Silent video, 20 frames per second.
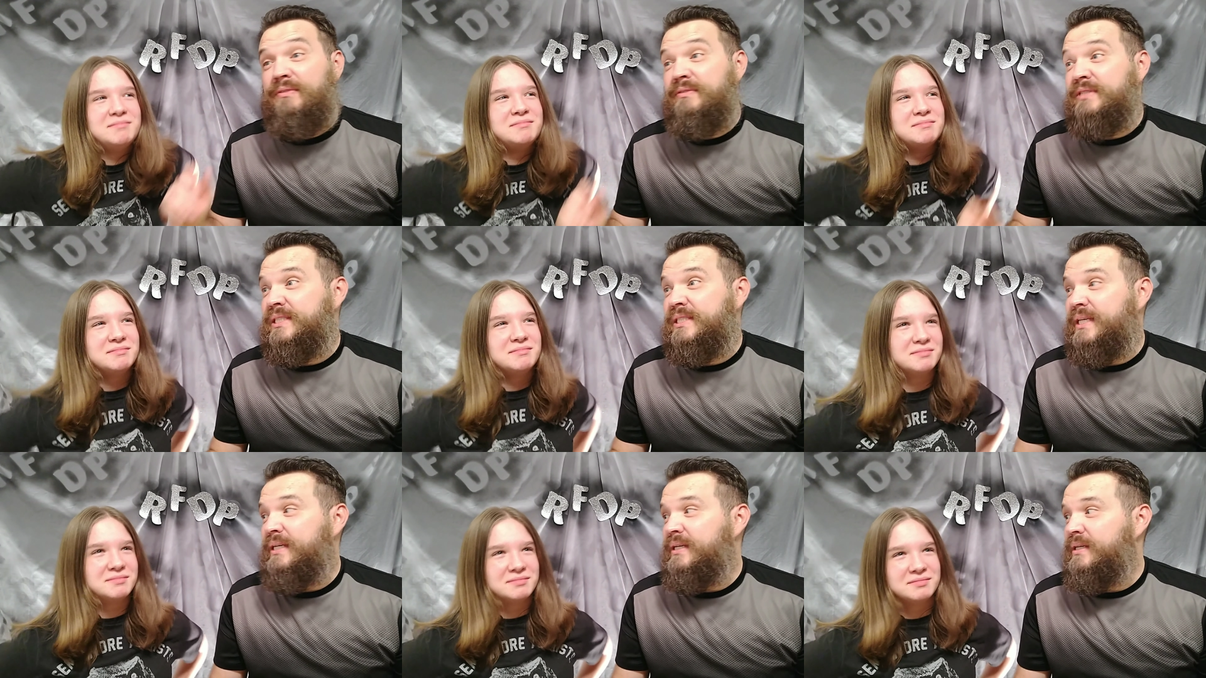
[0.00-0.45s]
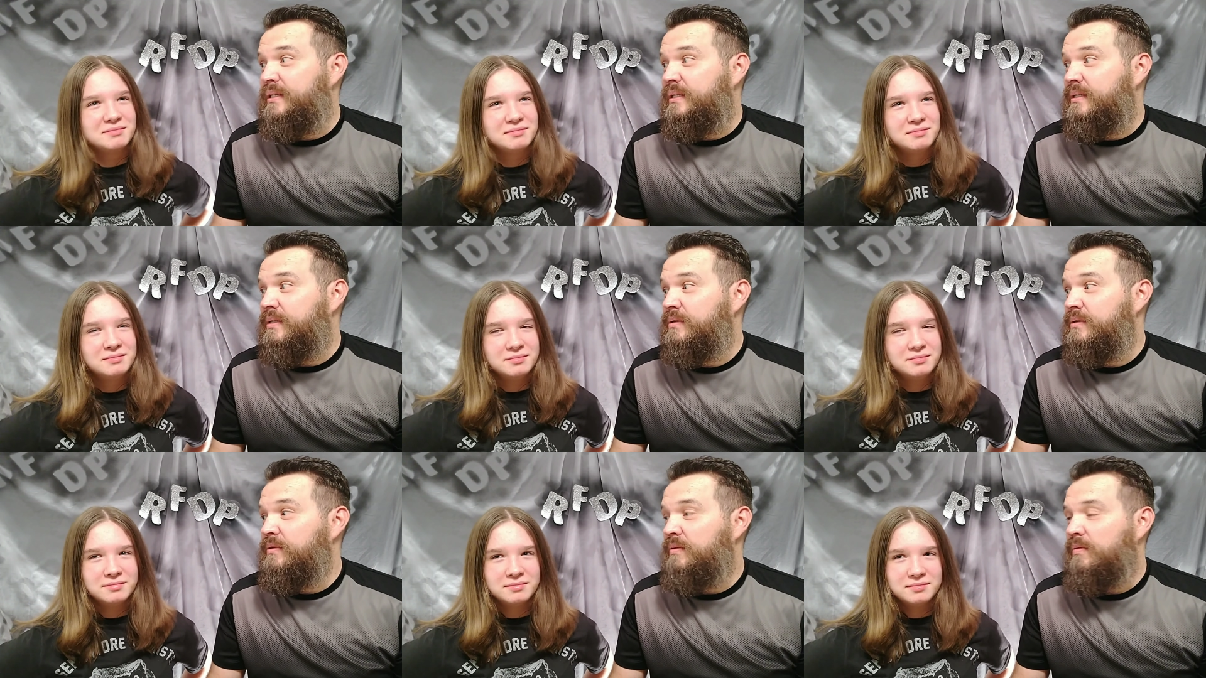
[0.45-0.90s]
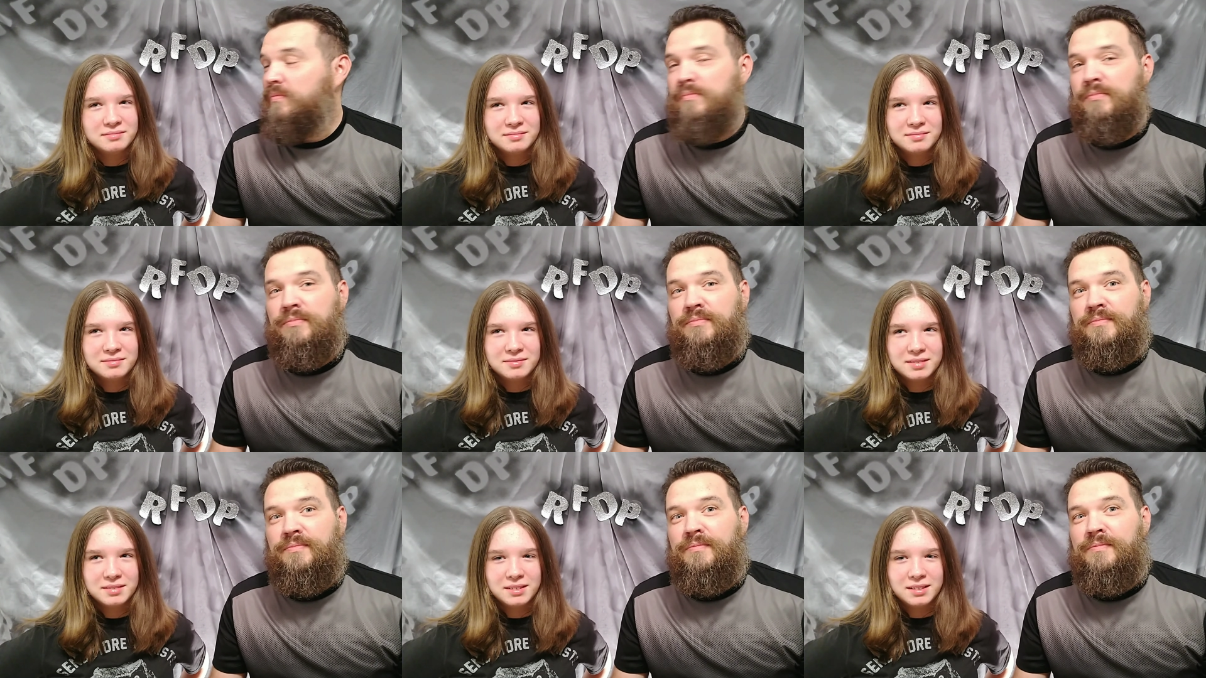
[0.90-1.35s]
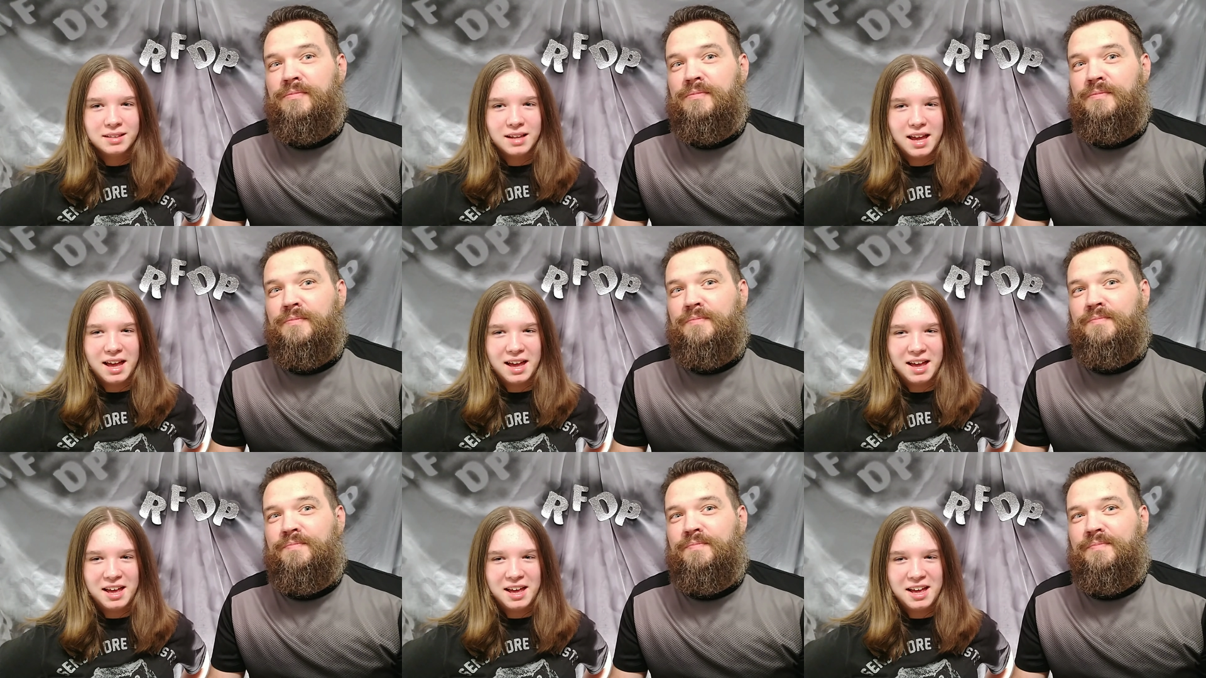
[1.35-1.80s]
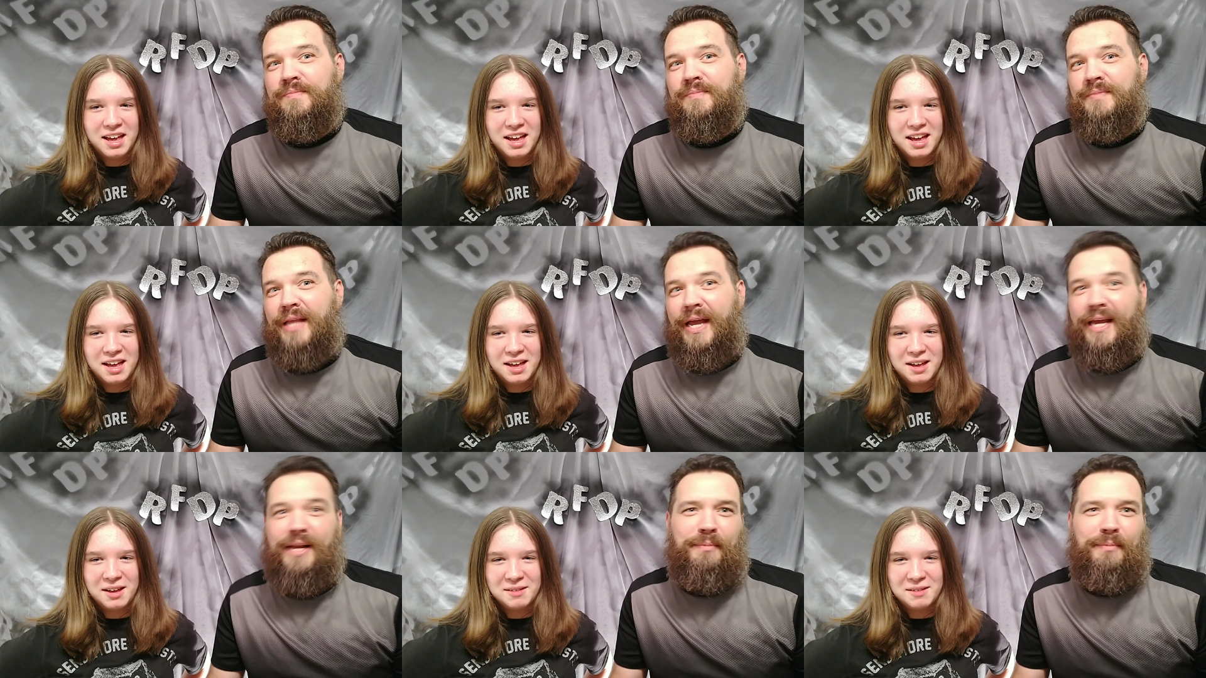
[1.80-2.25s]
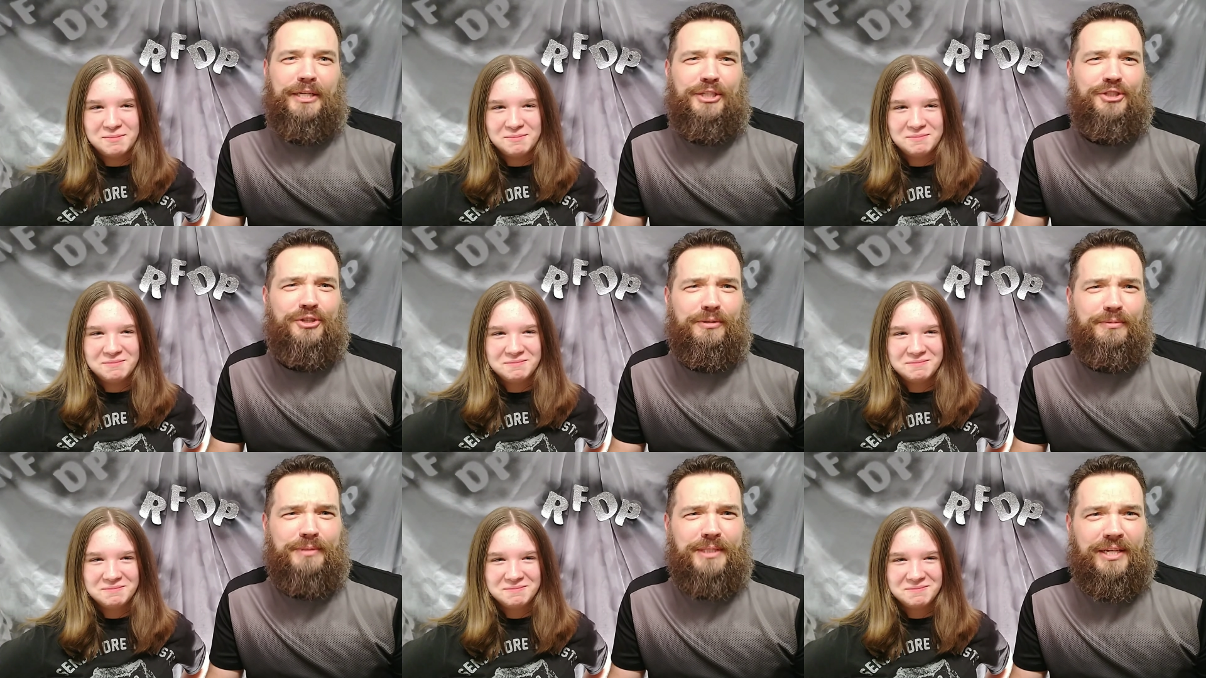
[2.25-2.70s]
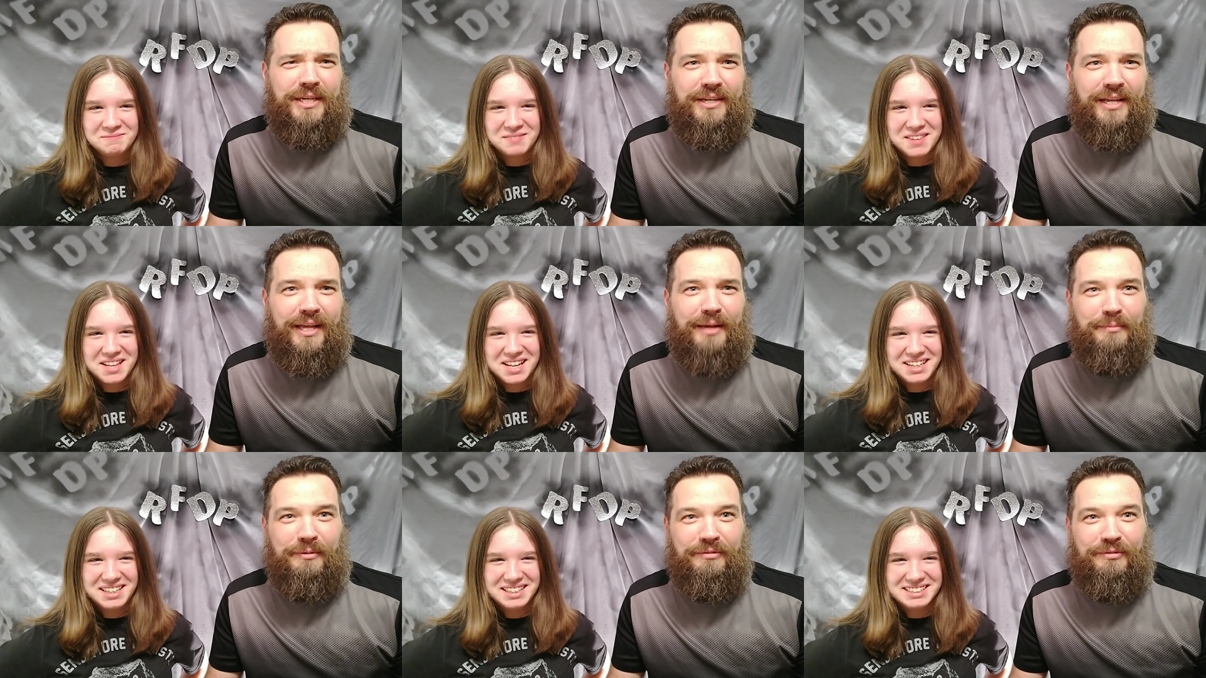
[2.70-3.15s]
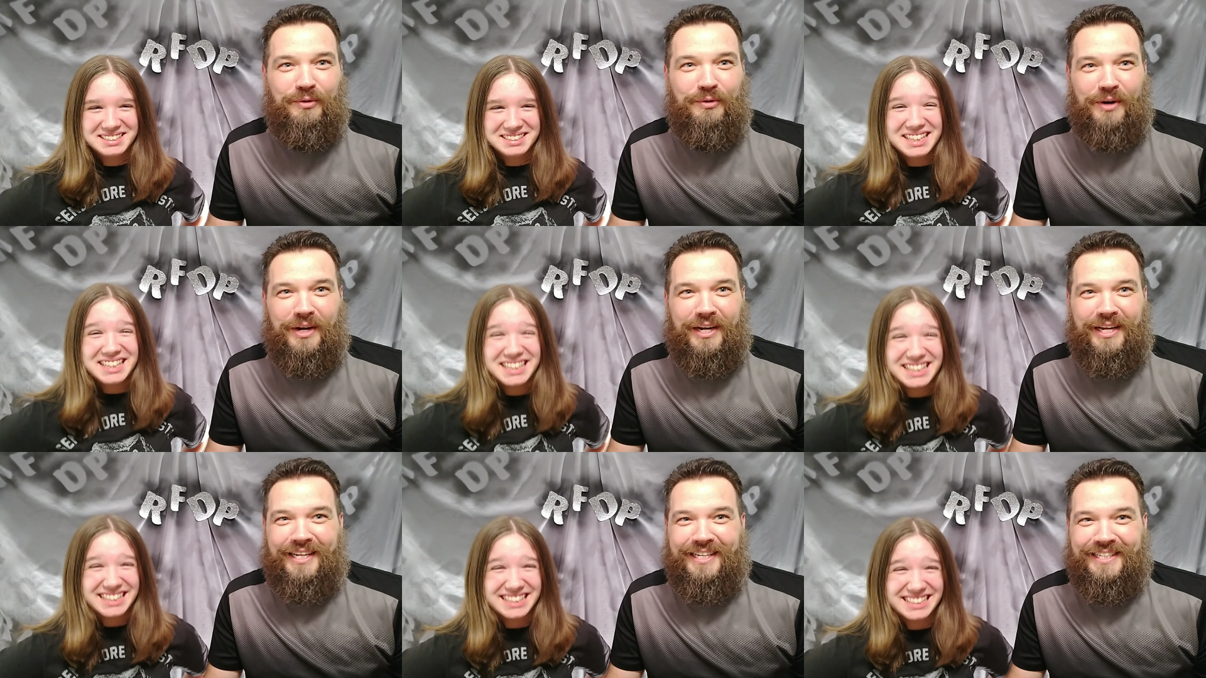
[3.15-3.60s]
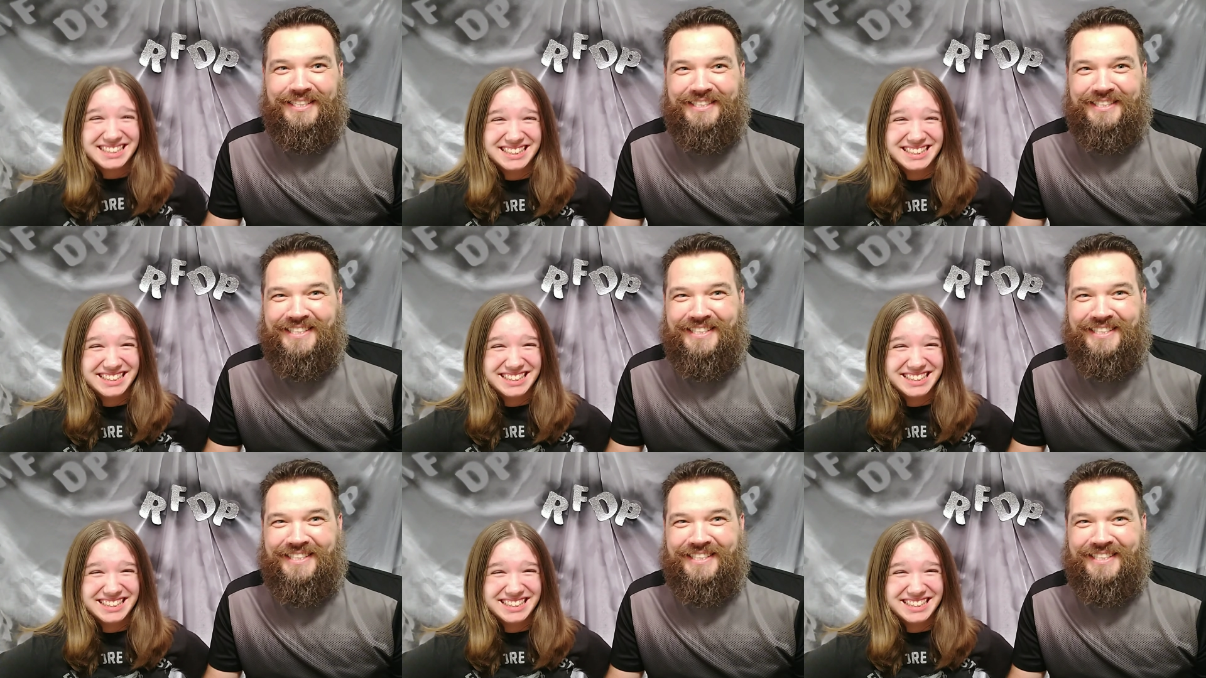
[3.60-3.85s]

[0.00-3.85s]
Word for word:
Speaker 1: have even seen? Um, I had to make sure it was online before I